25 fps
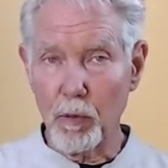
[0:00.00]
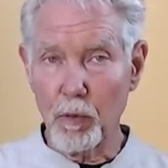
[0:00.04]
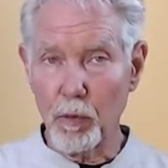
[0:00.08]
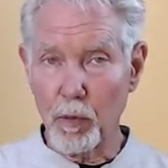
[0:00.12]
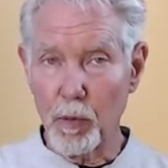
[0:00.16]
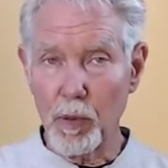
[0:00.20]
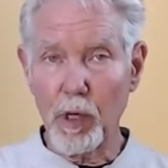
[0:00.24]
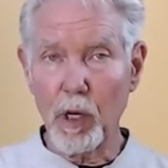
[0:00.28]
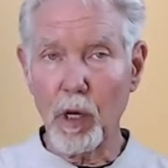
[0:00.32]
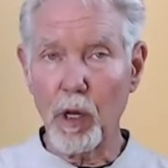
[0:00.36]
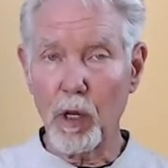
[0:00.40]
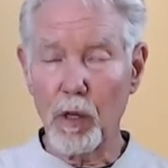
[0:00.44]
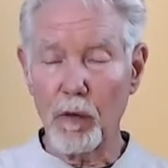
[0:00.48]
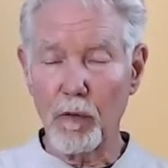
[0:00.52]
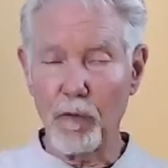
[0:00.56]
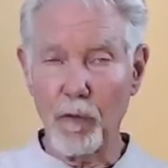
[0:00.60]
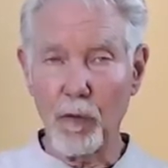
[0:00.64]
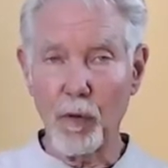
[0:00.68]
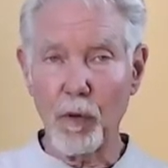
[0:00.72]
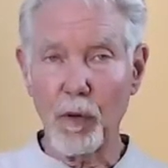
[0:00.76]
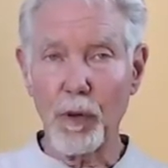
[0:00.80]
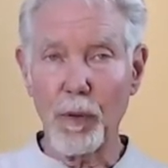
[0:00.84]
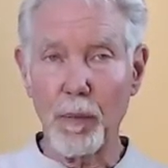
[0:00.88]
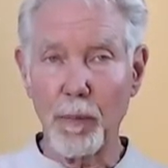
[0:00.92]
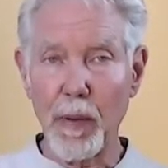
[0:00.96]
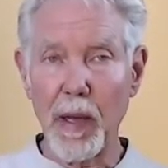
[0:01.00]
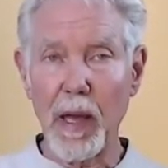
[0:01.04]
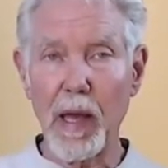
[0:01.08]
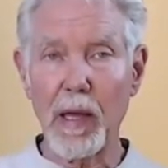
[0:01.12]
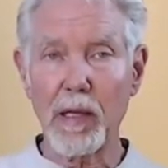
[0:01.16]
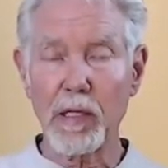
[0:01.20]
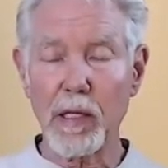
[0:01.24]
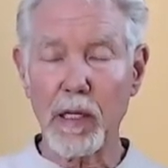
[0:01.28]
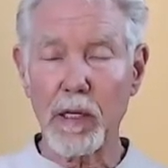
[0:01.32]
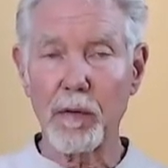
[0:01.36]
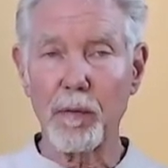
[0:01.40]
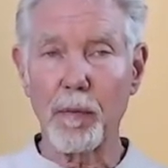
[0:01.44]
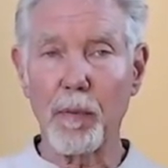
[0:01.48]
what we call the fourth
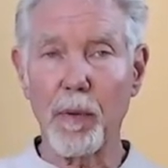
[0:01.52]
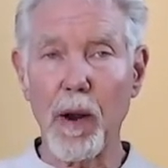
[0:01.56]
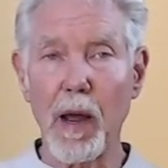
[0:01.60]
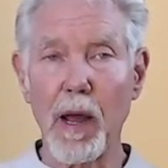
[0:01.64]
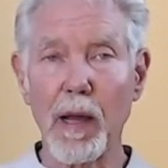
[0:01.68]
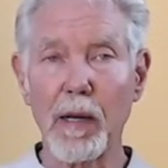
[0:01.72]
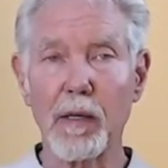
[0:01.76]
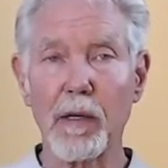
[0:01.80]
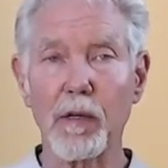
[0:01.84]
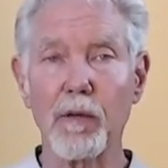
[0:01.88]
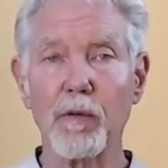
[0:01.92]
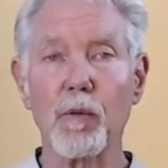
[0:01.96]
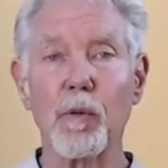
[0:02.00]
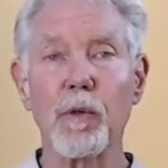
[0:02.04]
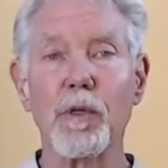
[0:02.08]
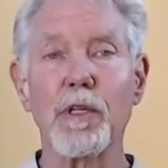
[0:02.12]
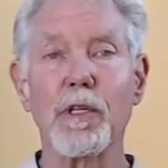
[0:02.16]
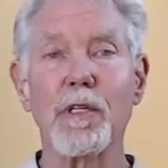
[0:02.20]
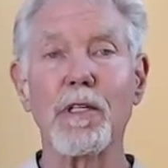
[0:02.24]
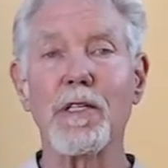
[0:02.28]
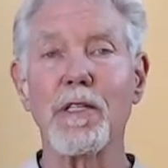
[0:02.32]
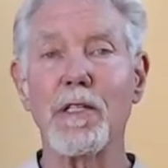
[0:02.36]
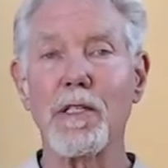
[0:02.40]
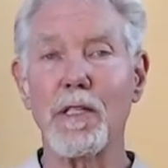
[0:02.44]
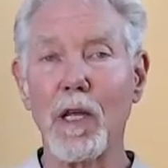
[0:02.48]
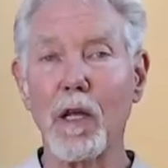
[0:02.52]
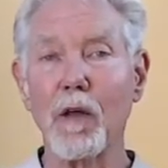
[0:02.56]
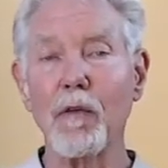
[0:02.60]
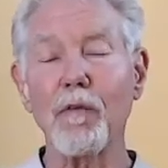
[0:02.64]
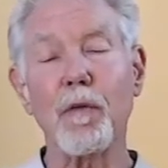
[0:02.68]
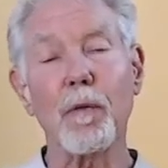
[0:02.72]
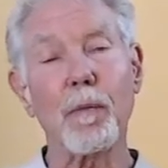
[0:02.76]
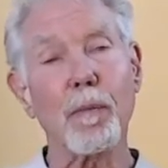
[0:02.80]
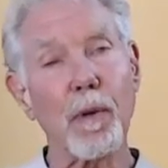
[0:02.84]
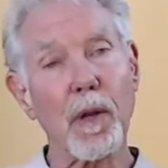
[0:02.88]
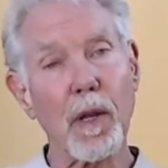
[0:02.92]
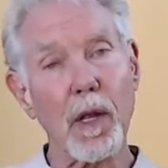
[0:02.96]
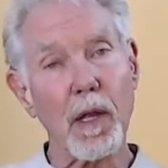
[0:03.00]
basket of practice, which is
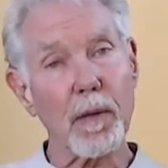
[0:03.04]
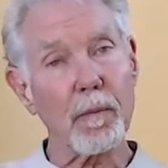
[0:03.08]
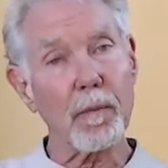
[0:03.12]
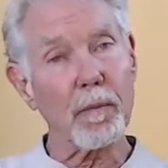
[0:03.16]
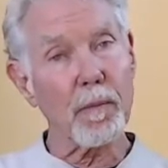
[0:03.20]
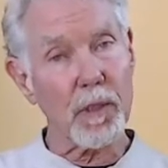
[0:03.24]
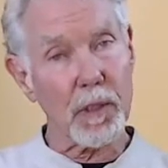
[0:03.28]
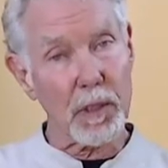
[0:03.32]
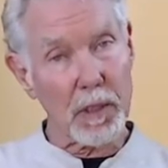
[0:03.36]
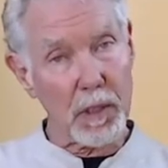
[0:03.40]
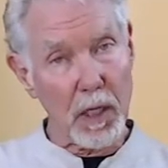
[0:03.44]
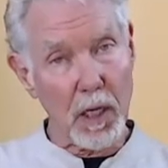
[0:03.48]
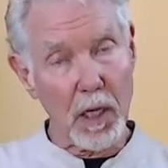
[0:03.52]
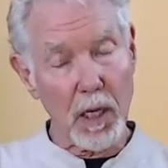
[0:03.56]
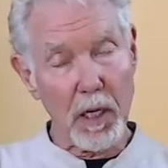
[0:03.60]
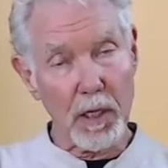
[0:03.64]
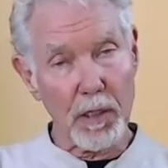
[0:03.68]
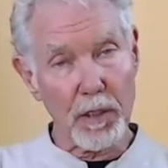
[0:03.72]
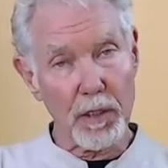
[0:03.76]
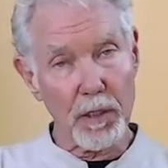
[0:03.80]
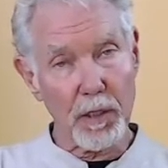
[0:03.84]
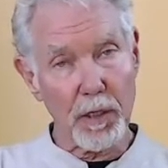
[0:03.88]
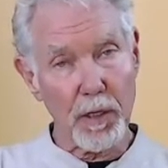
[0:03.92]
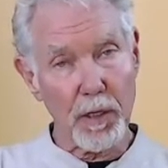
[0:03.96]
self-applied massage.